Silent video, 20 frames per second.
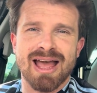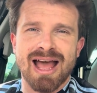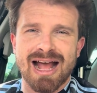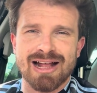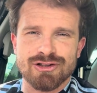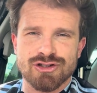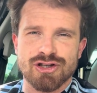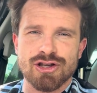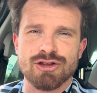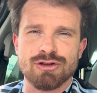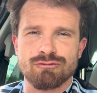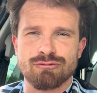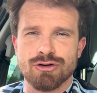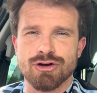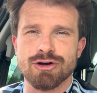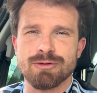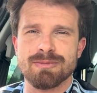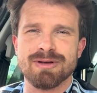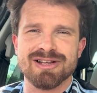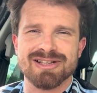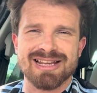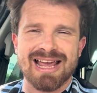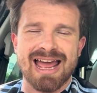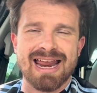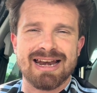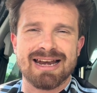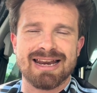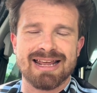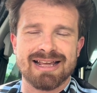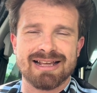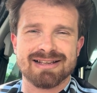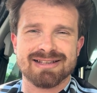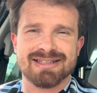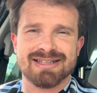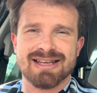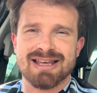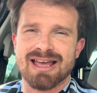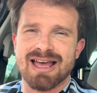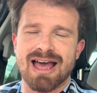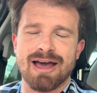And so the rumours and links
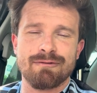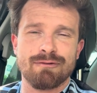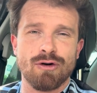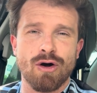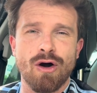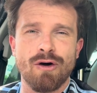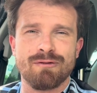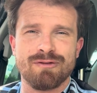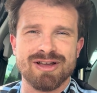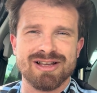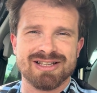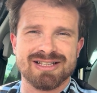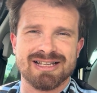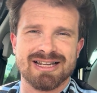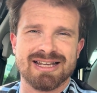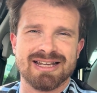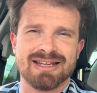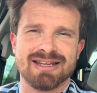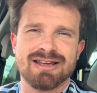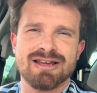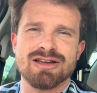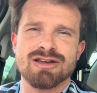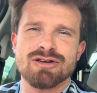have obviously